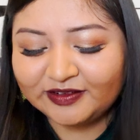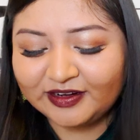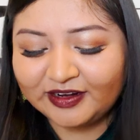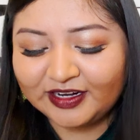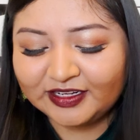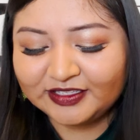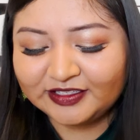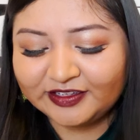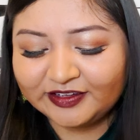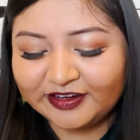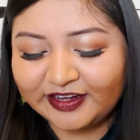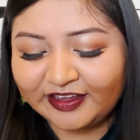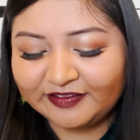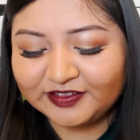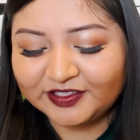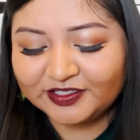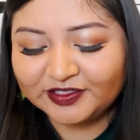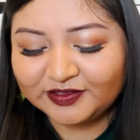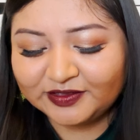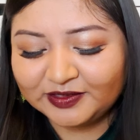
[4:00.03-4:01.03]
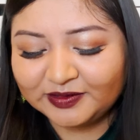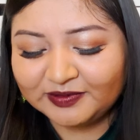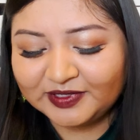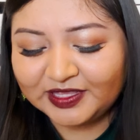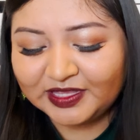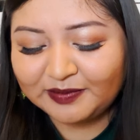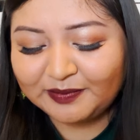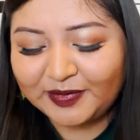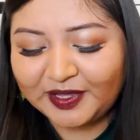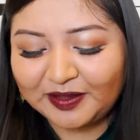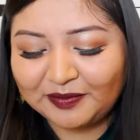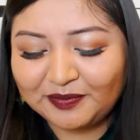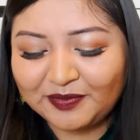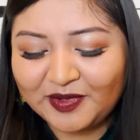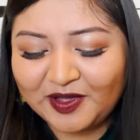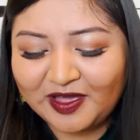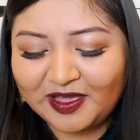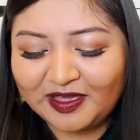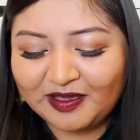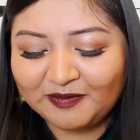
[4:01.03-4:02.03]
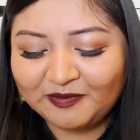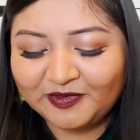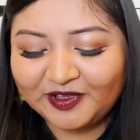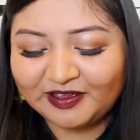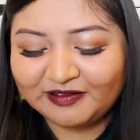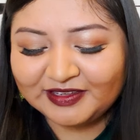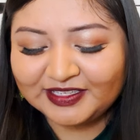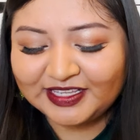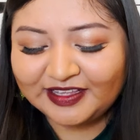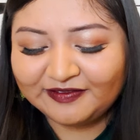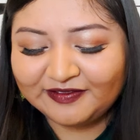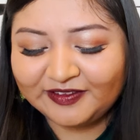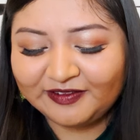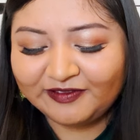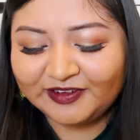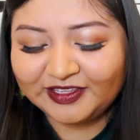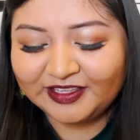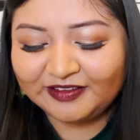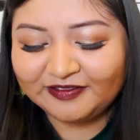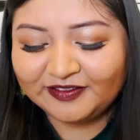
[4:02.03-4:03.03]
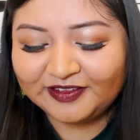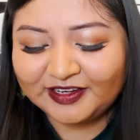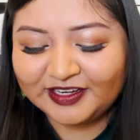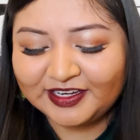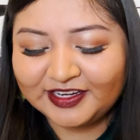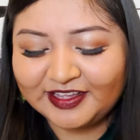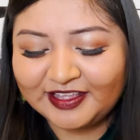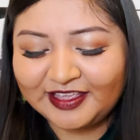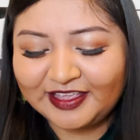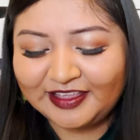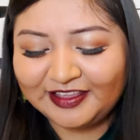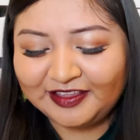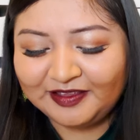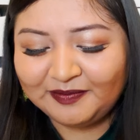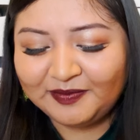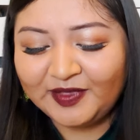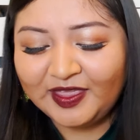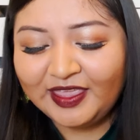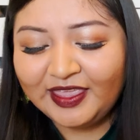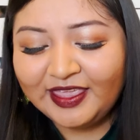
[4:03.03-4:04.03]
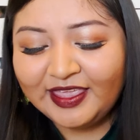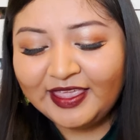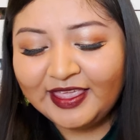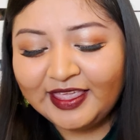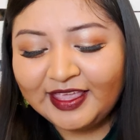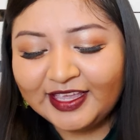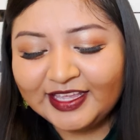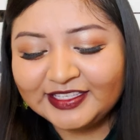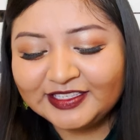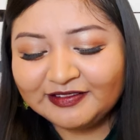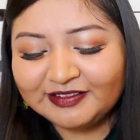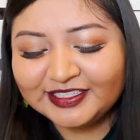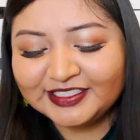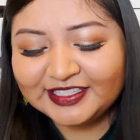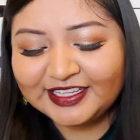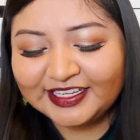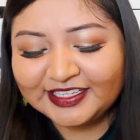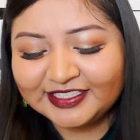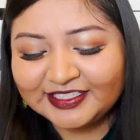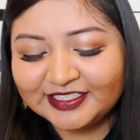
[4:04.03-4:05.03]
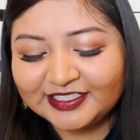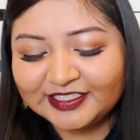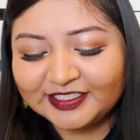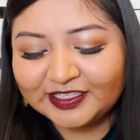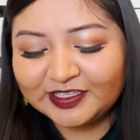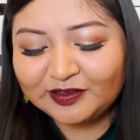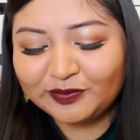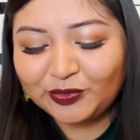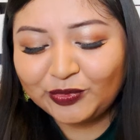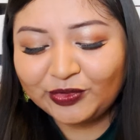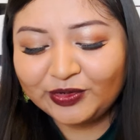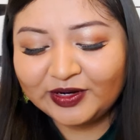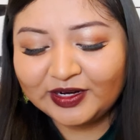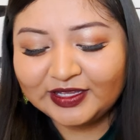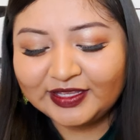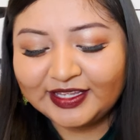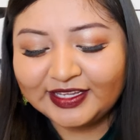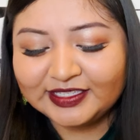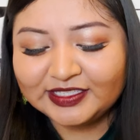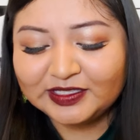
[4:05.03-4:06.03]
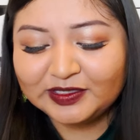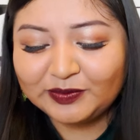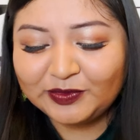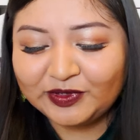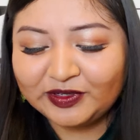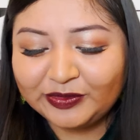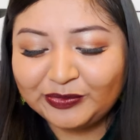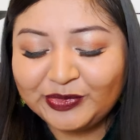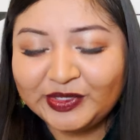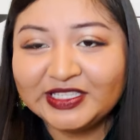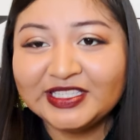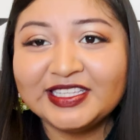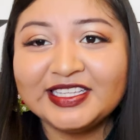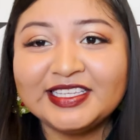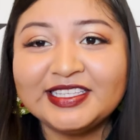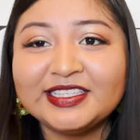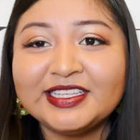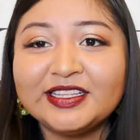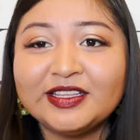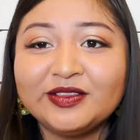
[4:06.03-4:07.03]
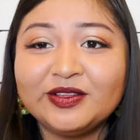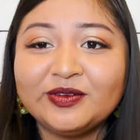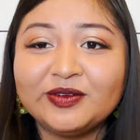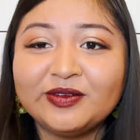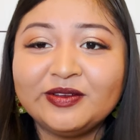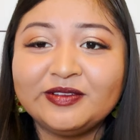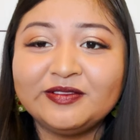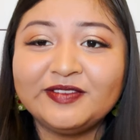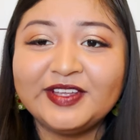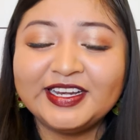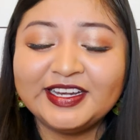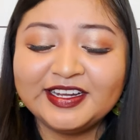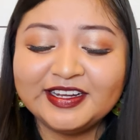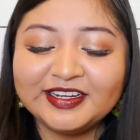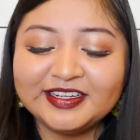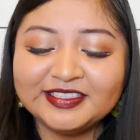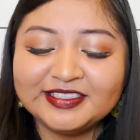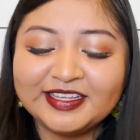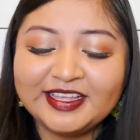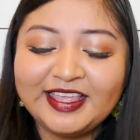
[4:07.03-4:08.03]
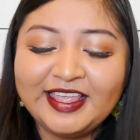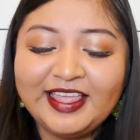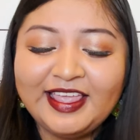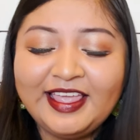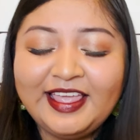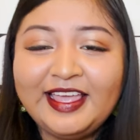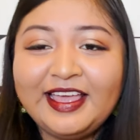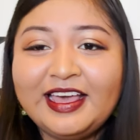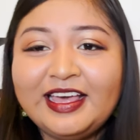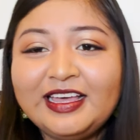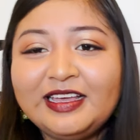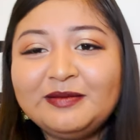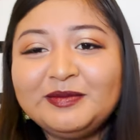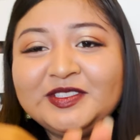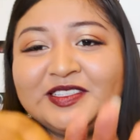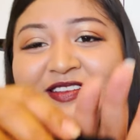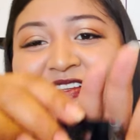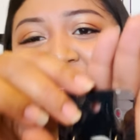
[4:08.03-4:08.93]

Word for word: to arts and craft shows with my mom. We always have a really fun time. It's always nice to just support like small business and local vendors. Um, so